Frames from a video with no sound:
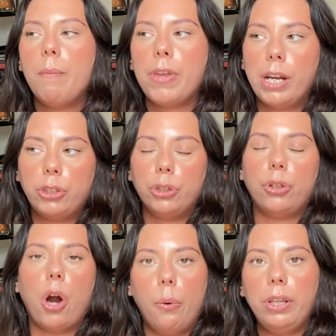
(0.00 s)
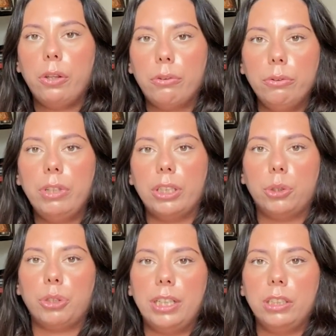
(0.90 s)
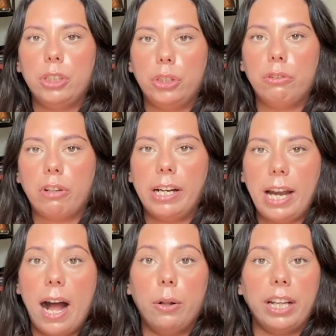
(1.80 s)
And as you're going through this transition right now,